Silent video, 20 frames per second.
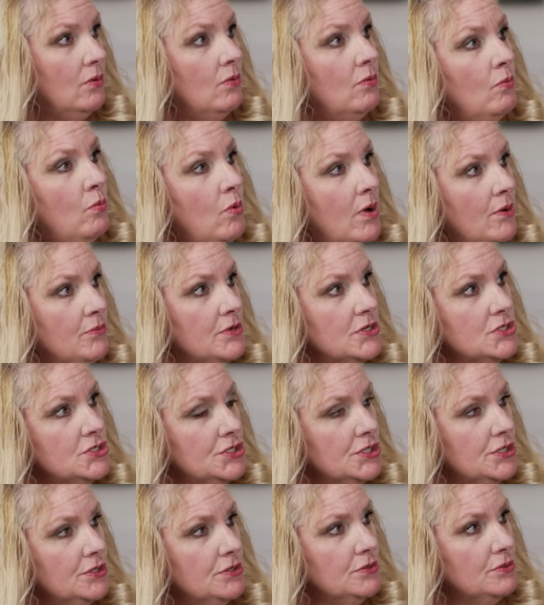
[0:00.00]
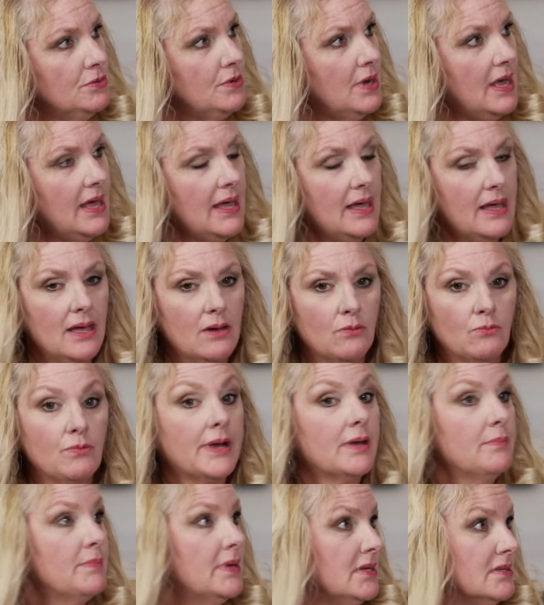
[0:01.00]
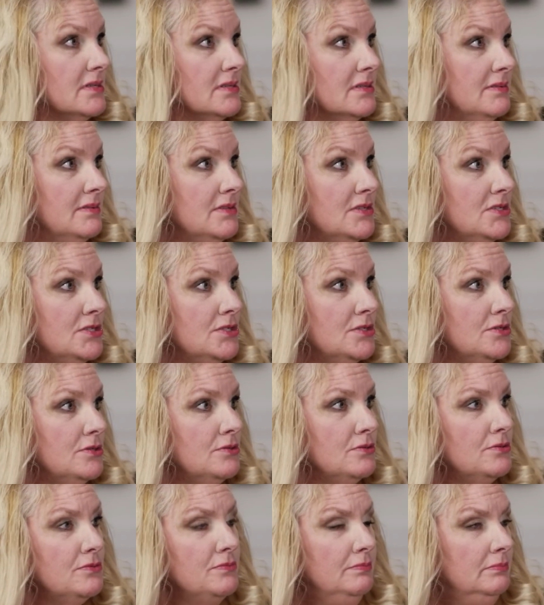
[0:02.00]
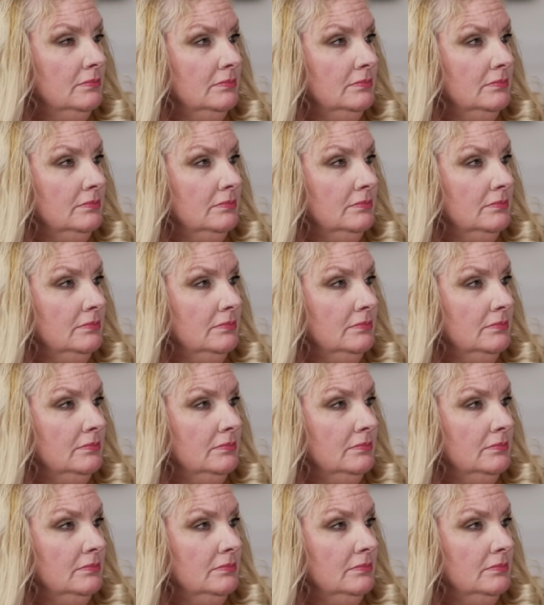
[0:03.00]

what would you recommend to